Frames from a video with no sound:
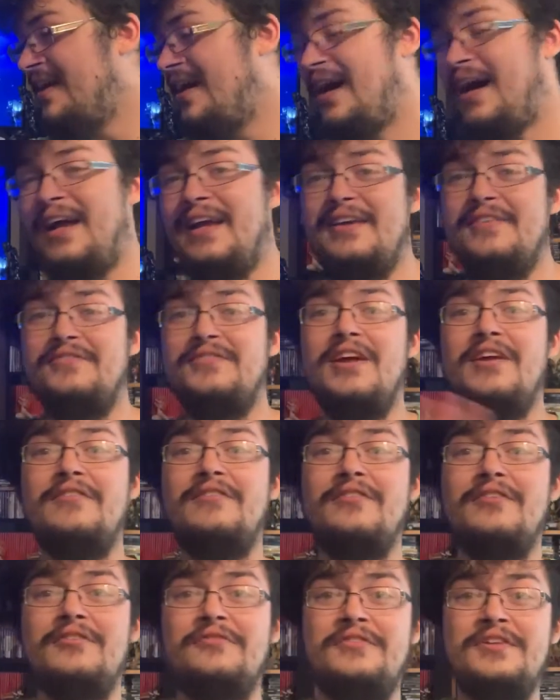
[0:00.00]
I have
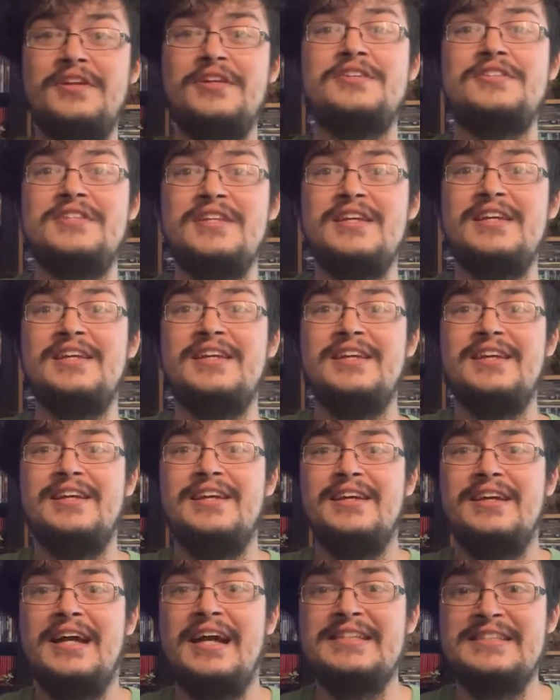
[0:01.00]
never finished it
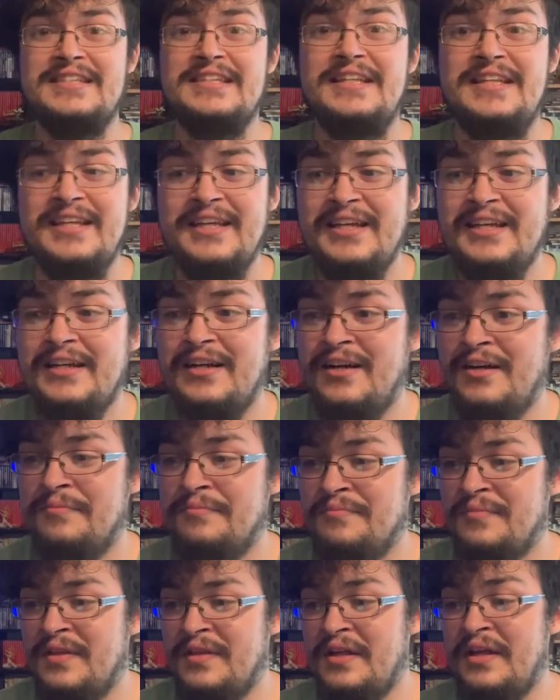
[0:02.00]
as a kid,
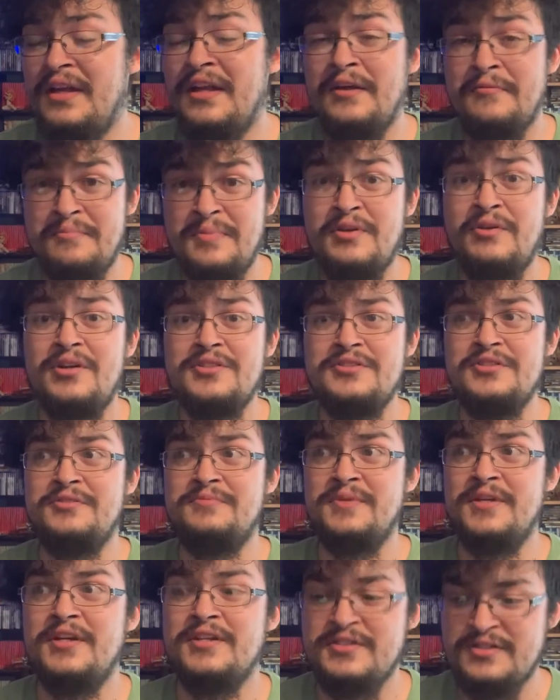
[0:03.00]
and I'd be honest, it's
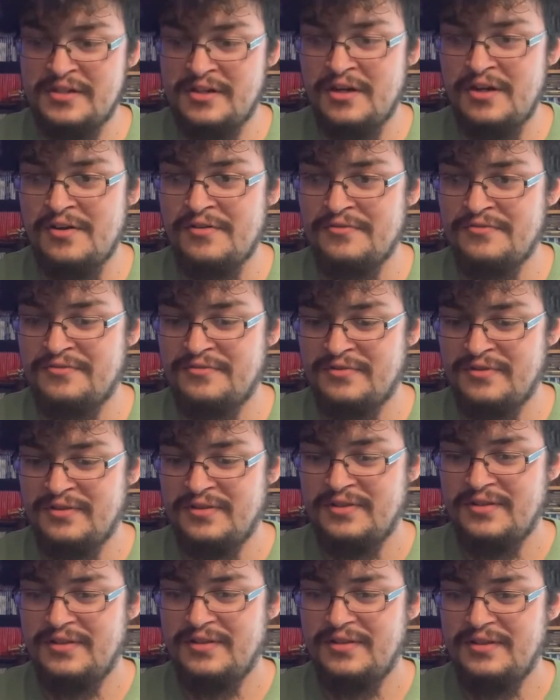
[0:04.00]
because of
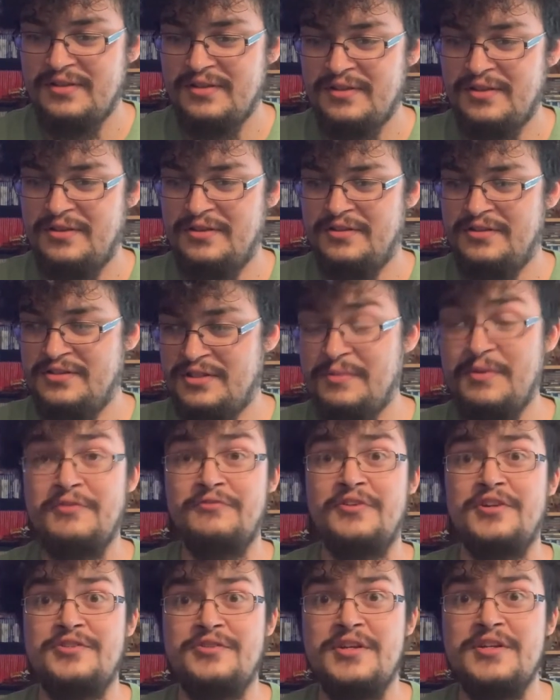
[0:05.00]
some of the
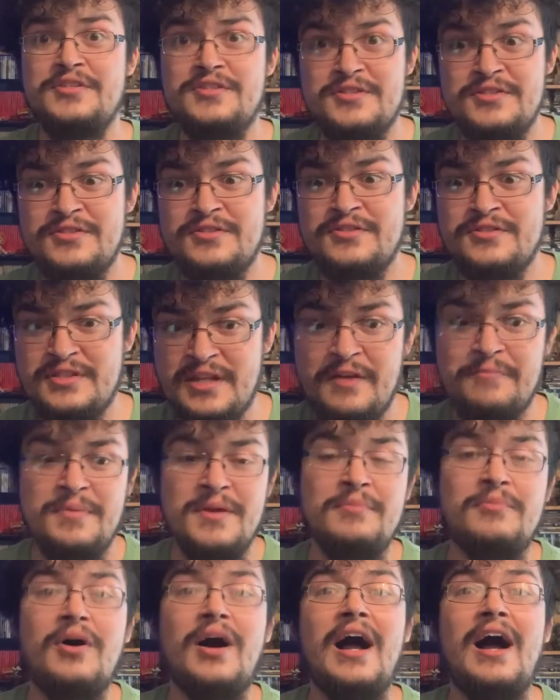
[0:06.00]
frustrations that
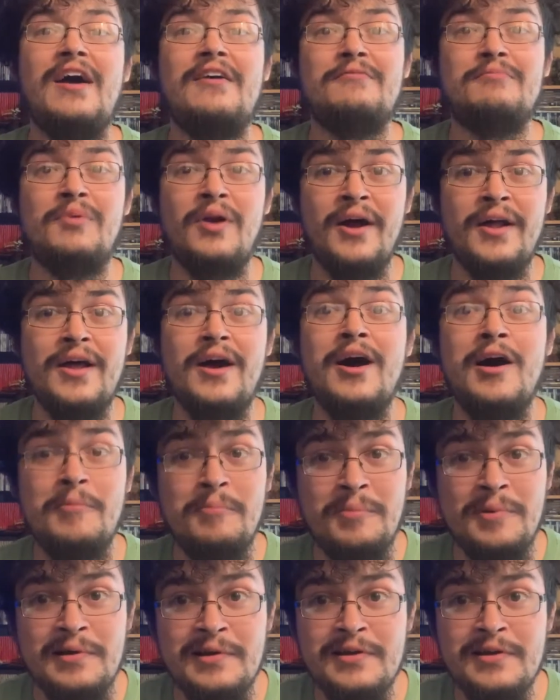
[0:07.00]
people have brought up,